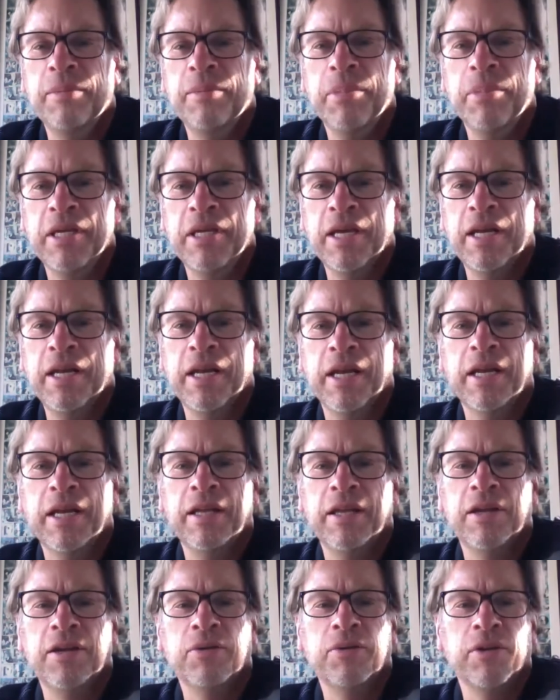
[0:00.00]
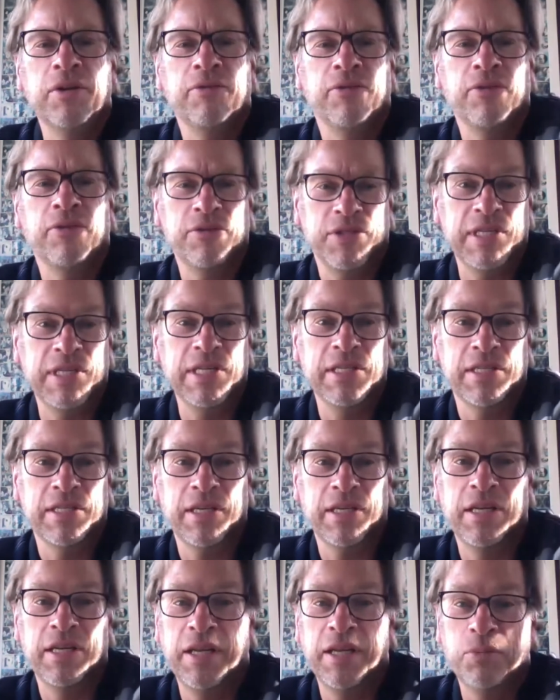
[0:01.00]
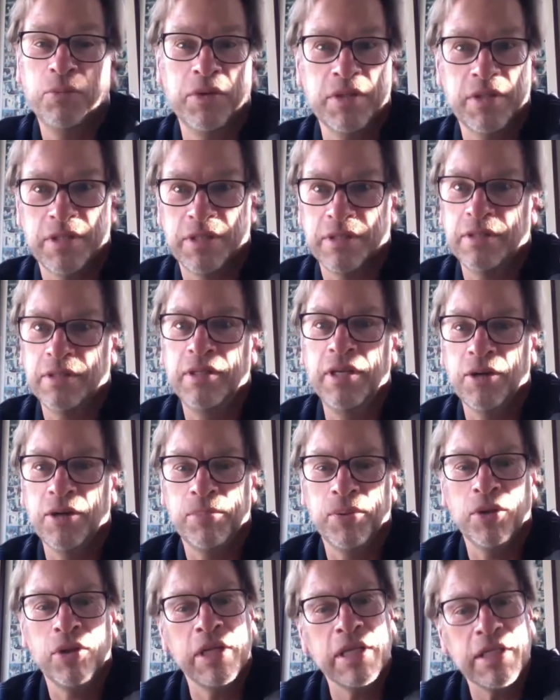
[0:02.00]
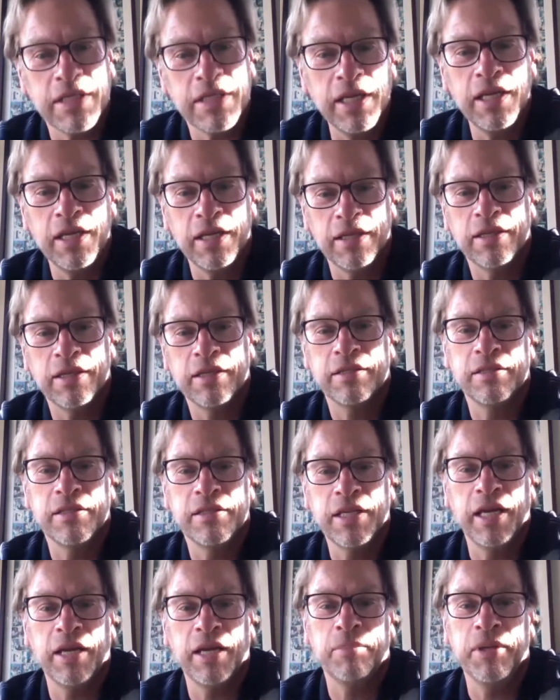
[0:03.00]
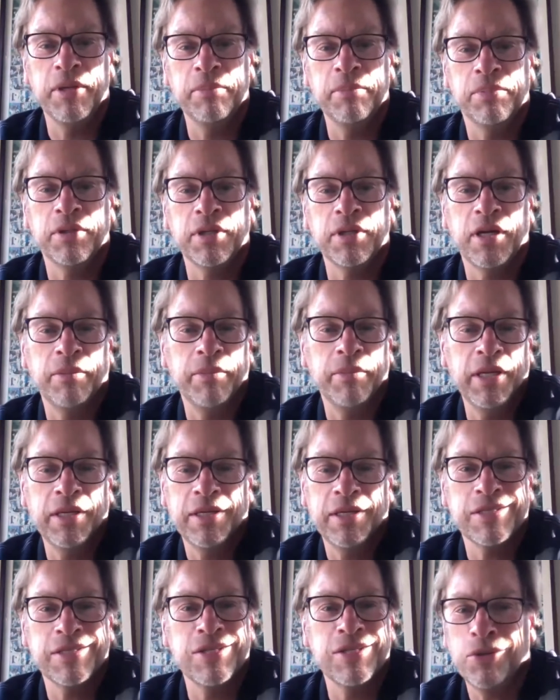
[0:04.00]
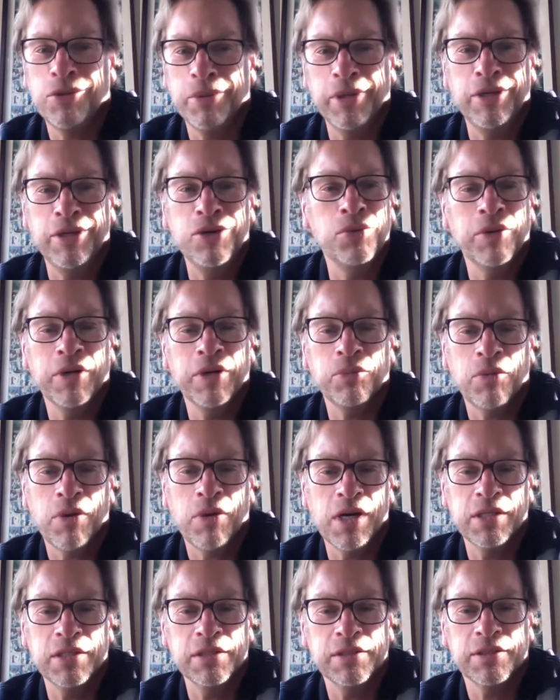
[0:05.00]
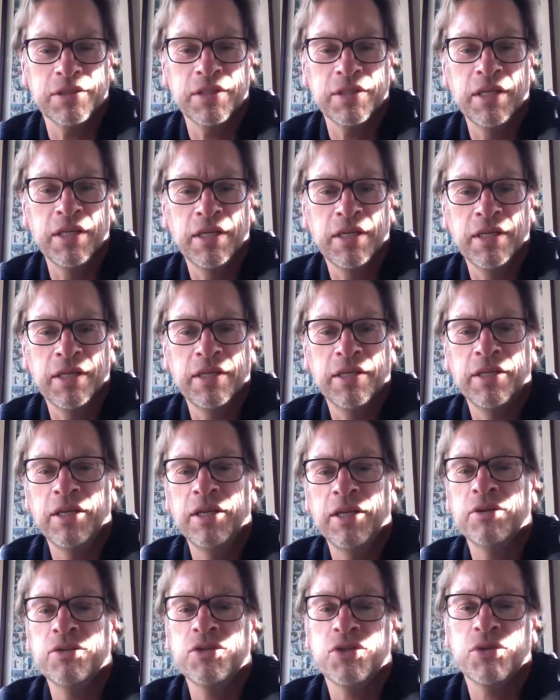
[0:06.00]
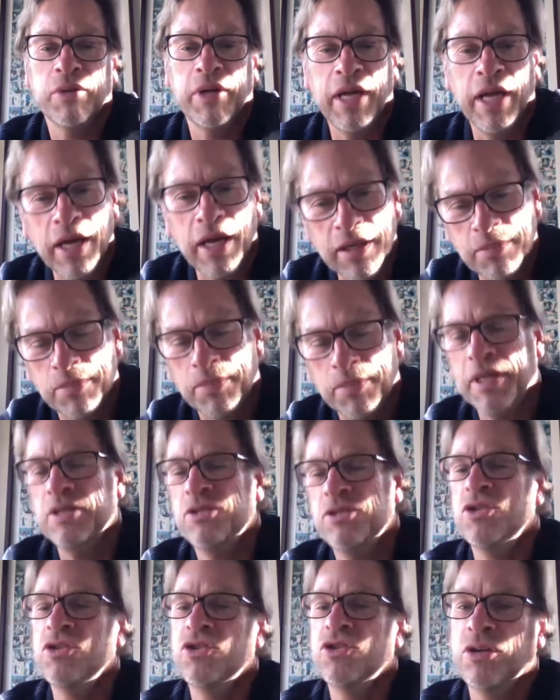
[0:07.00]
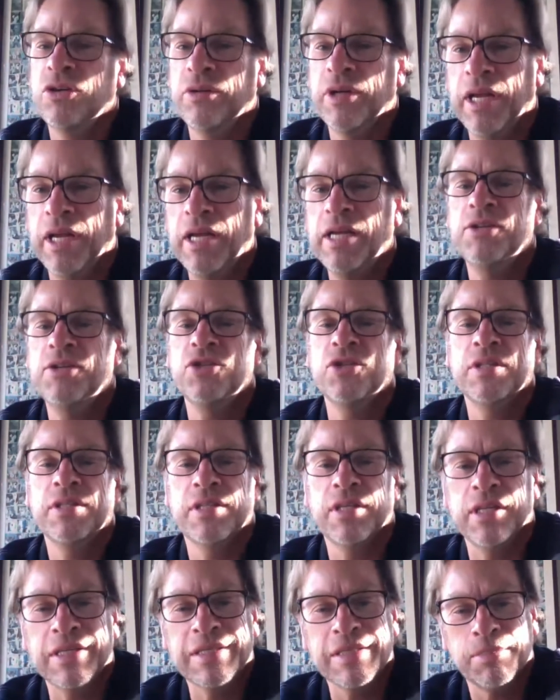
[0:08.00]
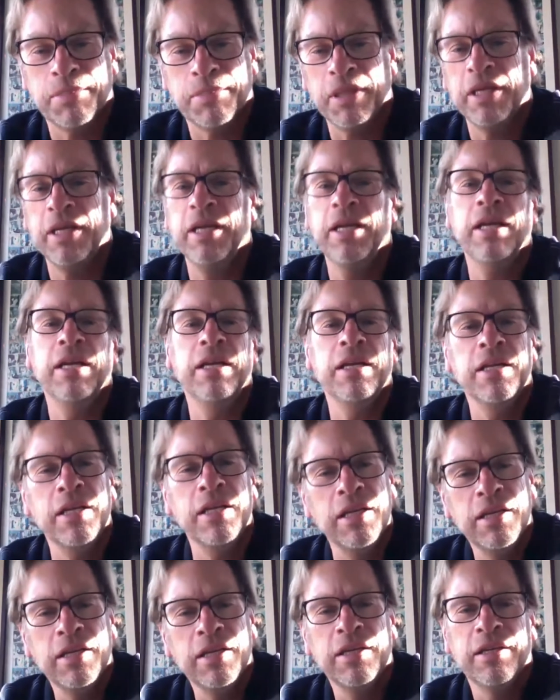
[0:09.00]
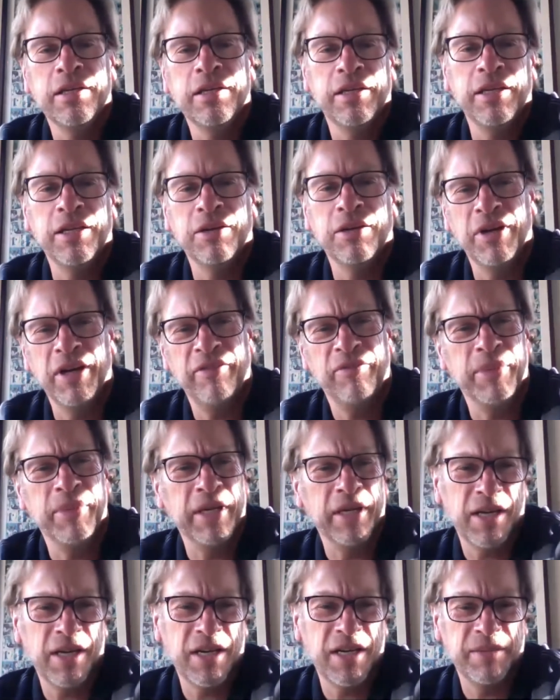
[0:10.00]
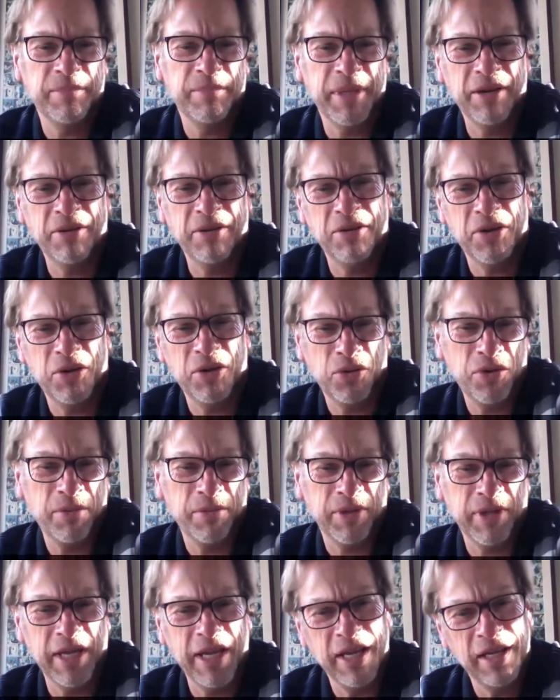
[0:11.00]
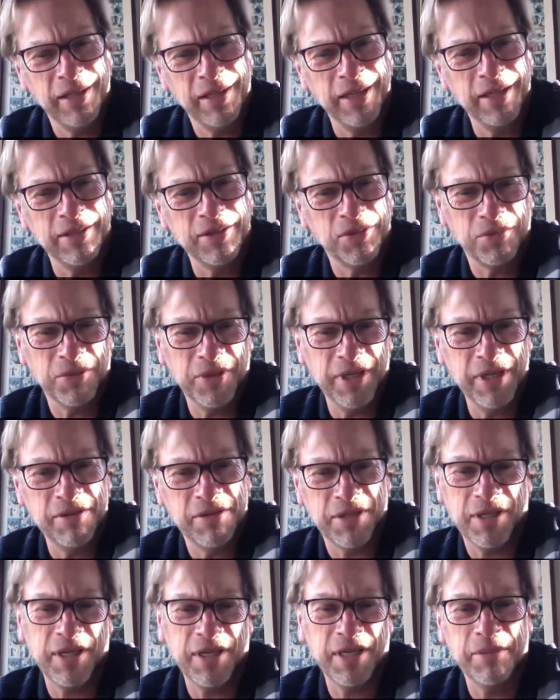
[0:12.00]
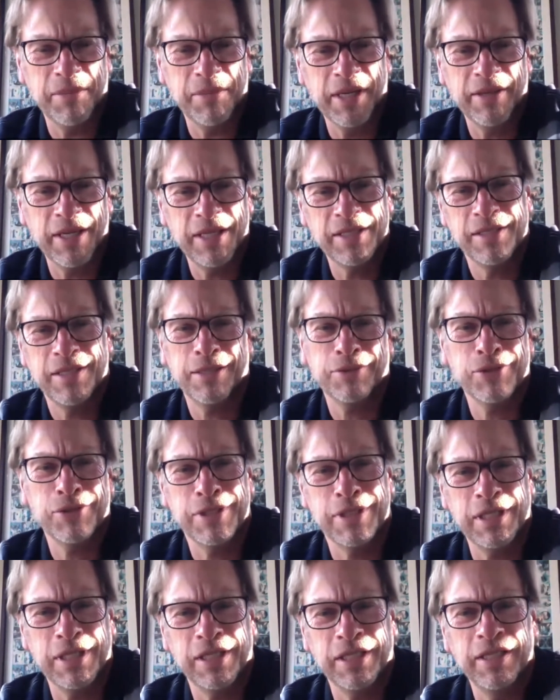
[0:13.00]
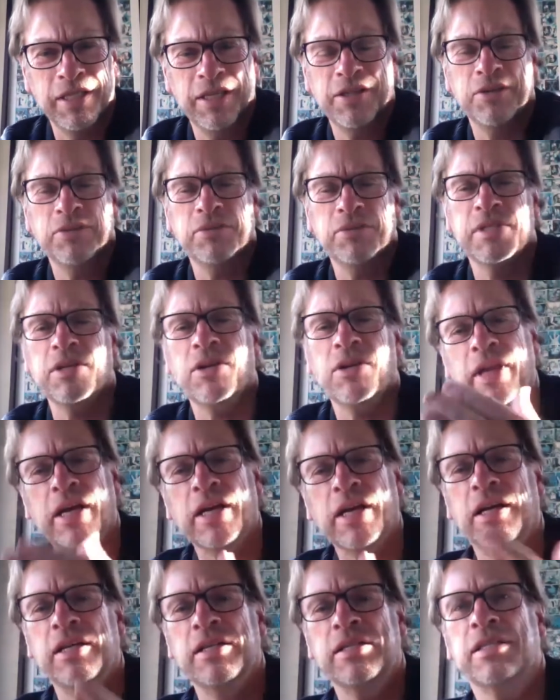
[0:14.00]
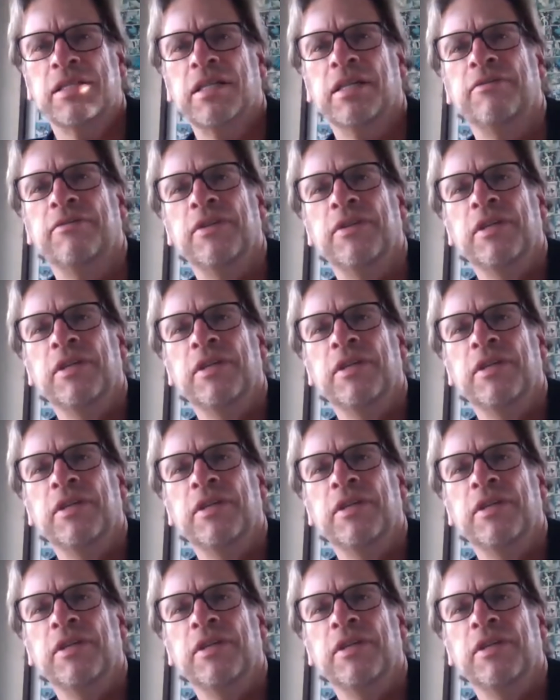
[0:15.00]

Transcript: beginning, you know, in the first season, it was, you know, pulling teeth to get people to come in because nobody knew what it was. You know, so I had to pitch the show to agents and explain and, you know, FBI, paranormal, aliens, what are you talking about? That sounds silly. You know, it was all that kind of stuff.